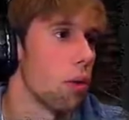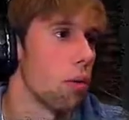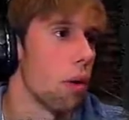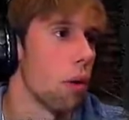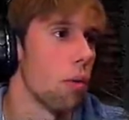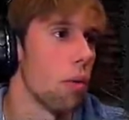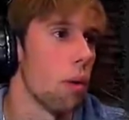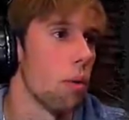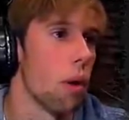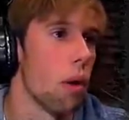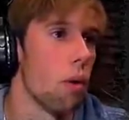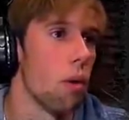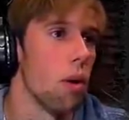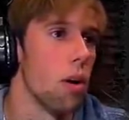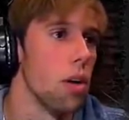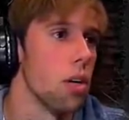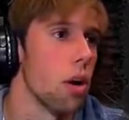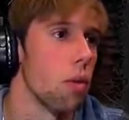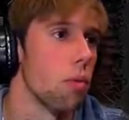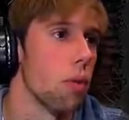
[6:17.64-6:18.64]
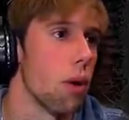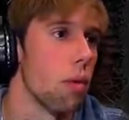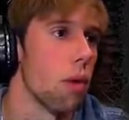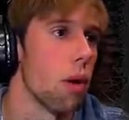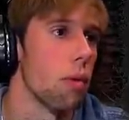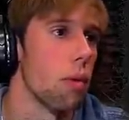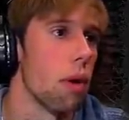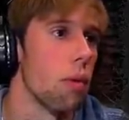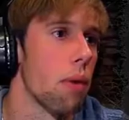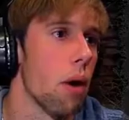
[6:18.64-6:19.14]
No, no, no, no, no. No, no,
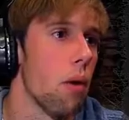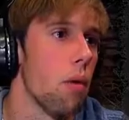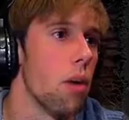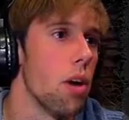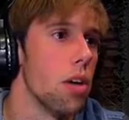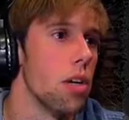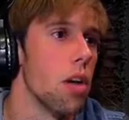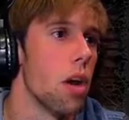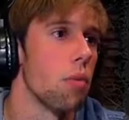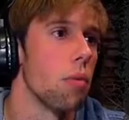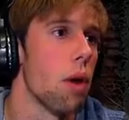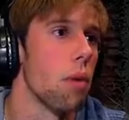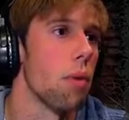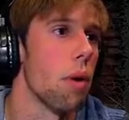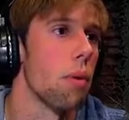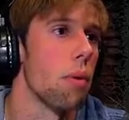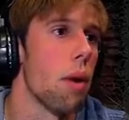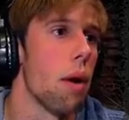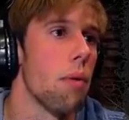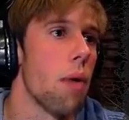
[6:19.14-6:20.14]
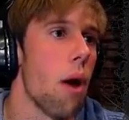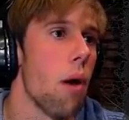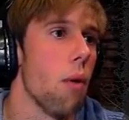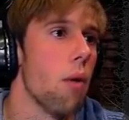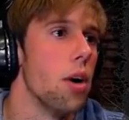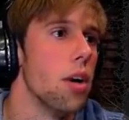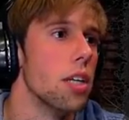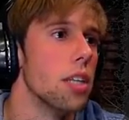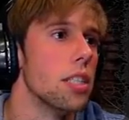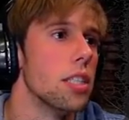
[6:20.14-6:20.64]
no, no, no. No, no, no, no, no.
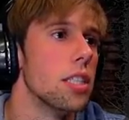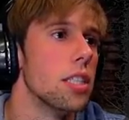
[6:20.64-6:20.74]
